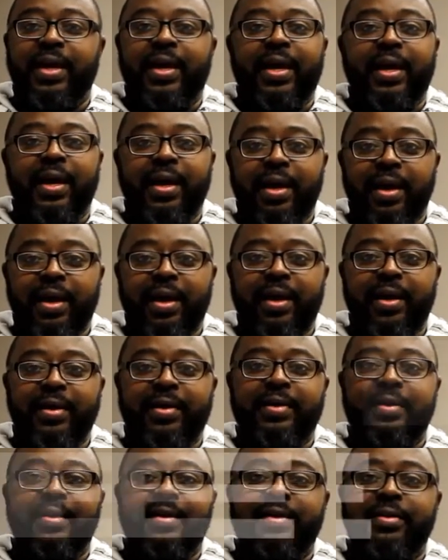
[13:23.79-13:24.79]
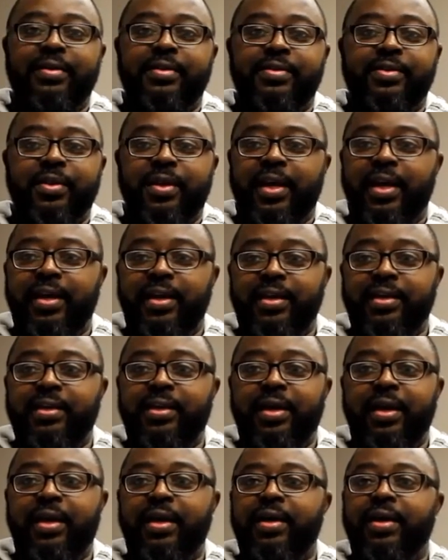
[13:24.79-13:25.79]
Eh. So
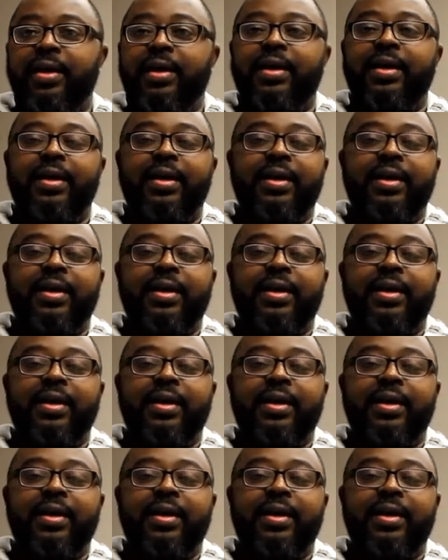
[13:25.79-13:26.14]
anything,